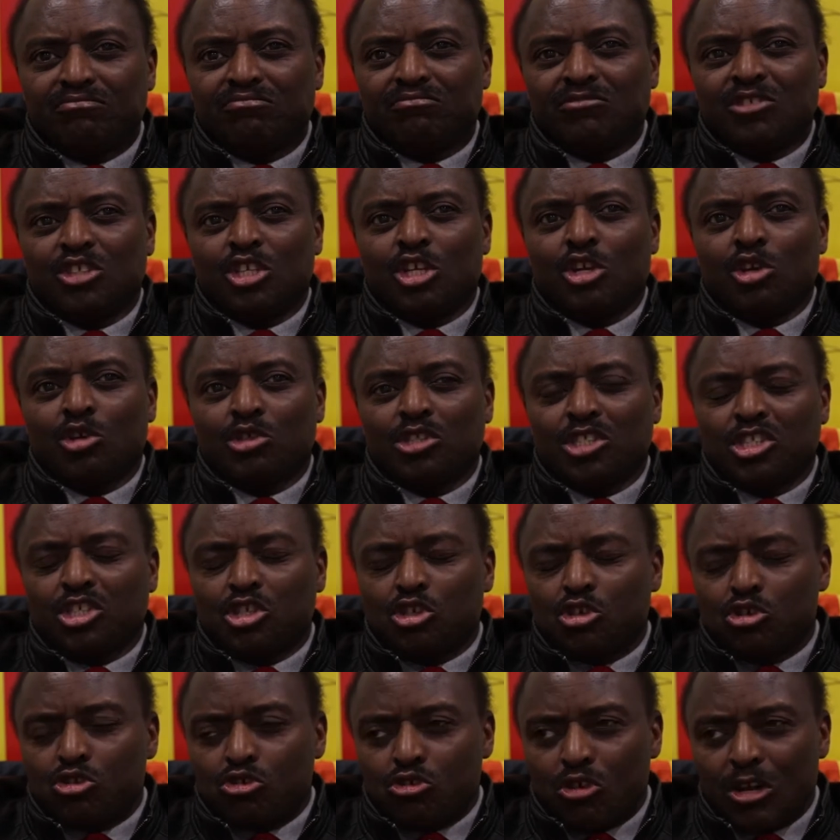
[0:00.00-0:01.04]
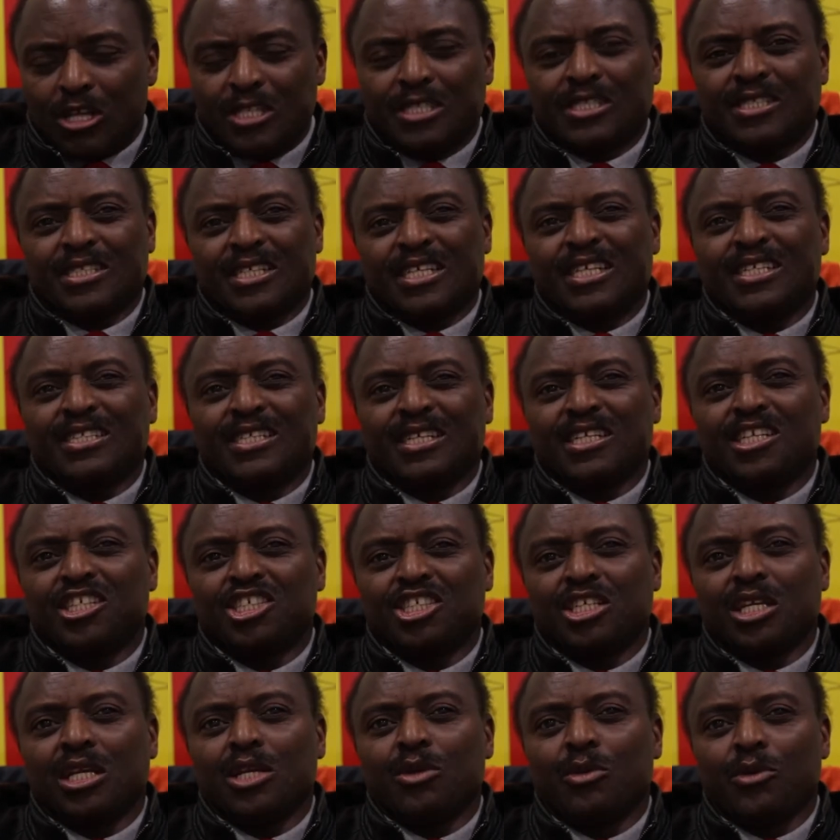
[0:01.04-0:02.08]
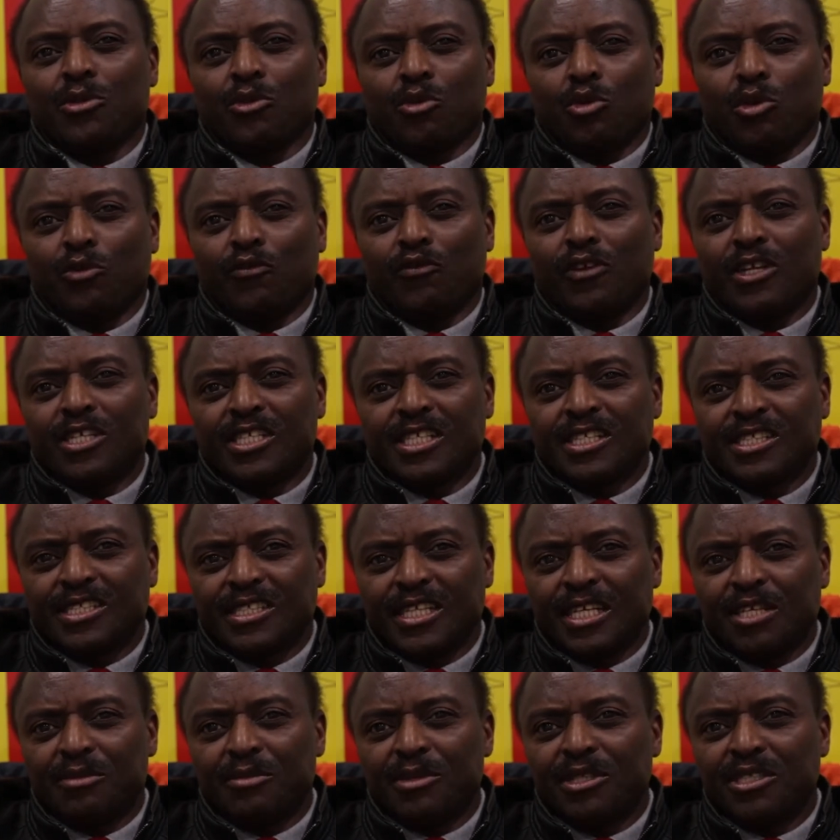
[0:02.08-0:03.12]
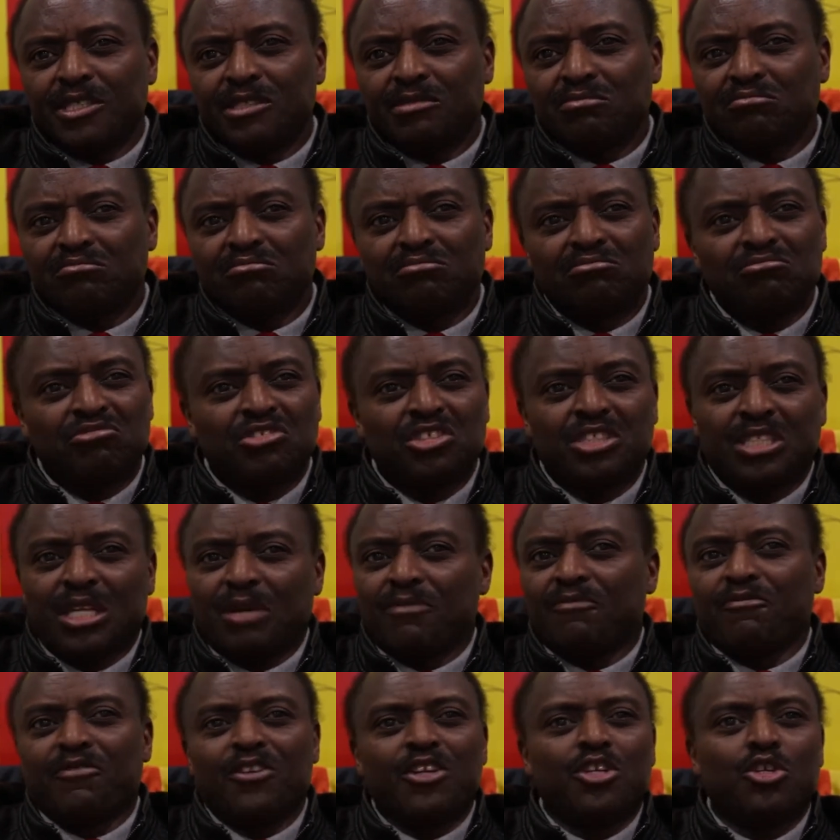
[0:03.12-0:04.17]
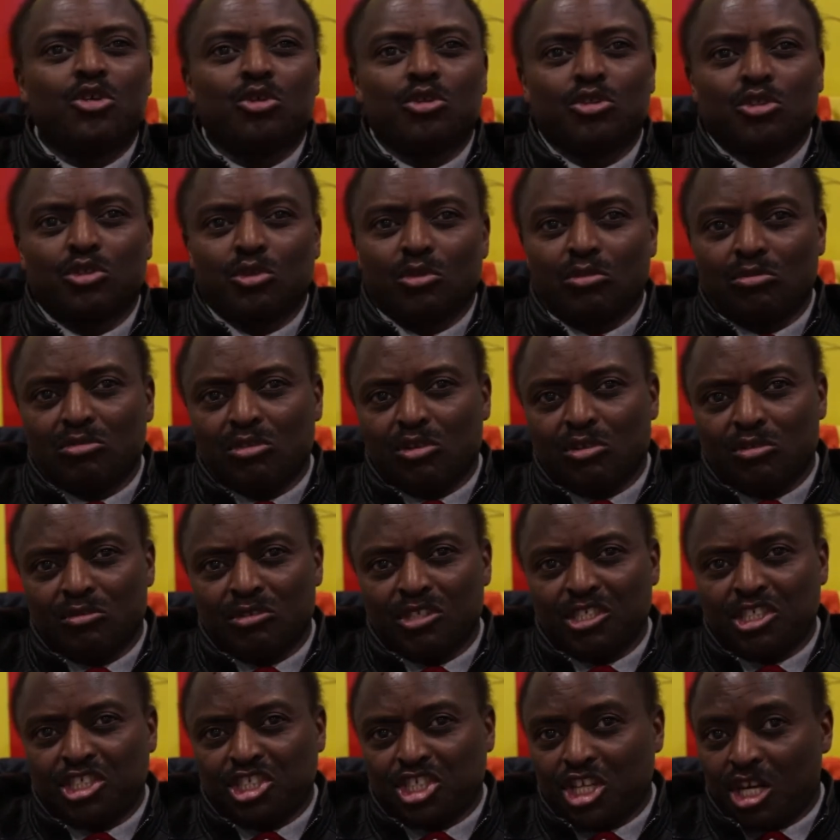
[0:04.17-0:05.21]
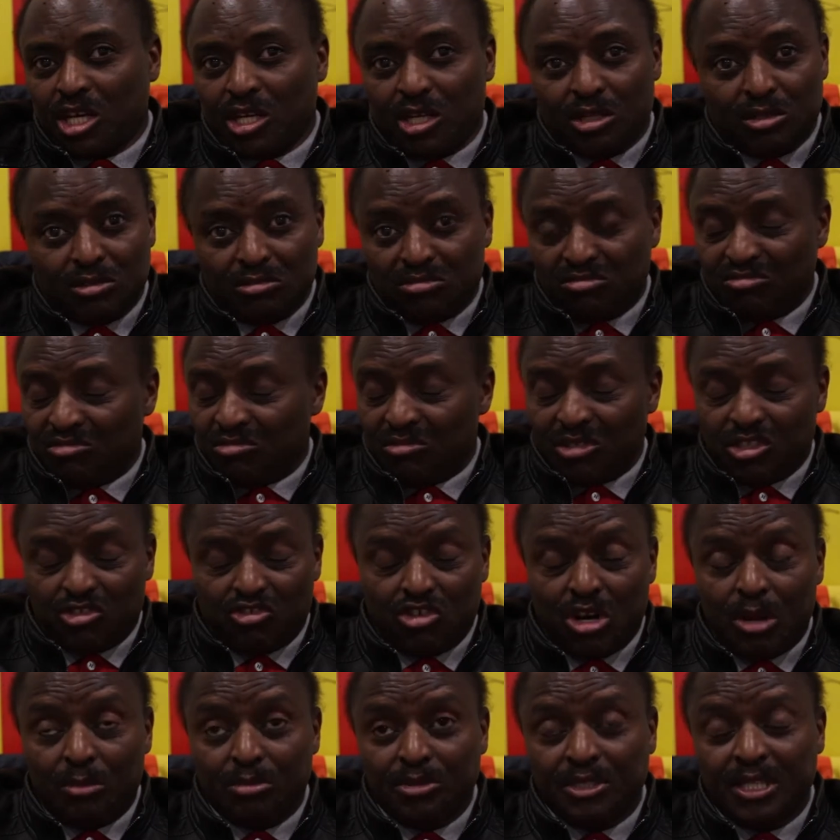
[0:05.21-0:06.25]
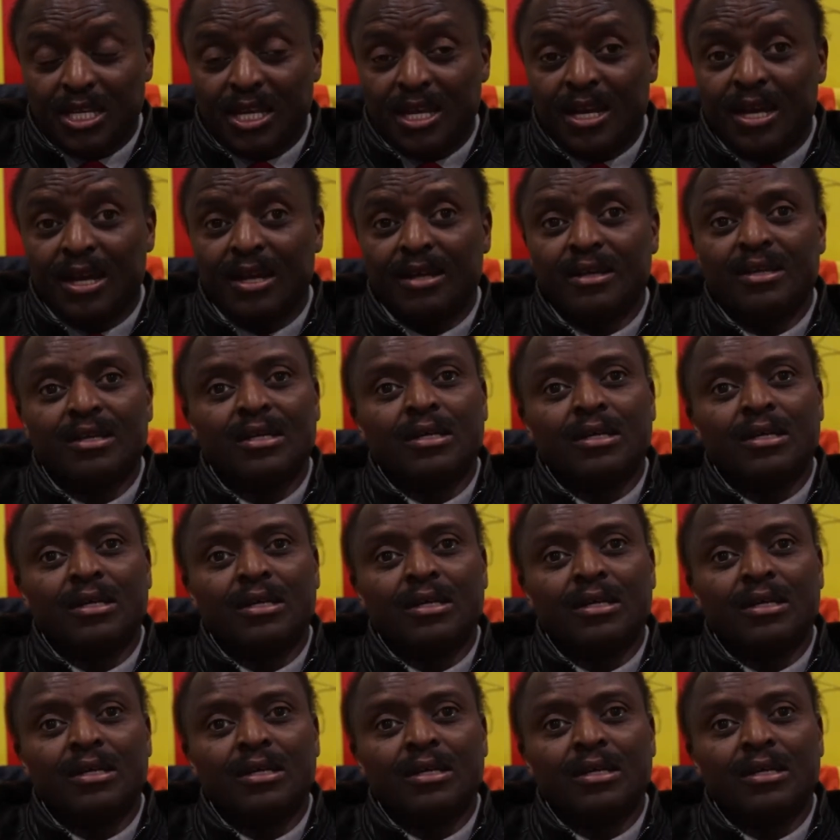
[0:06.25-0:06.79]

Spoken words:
he lost trust internationally with conflicting statements. Some videos on this channel, the Trump saga,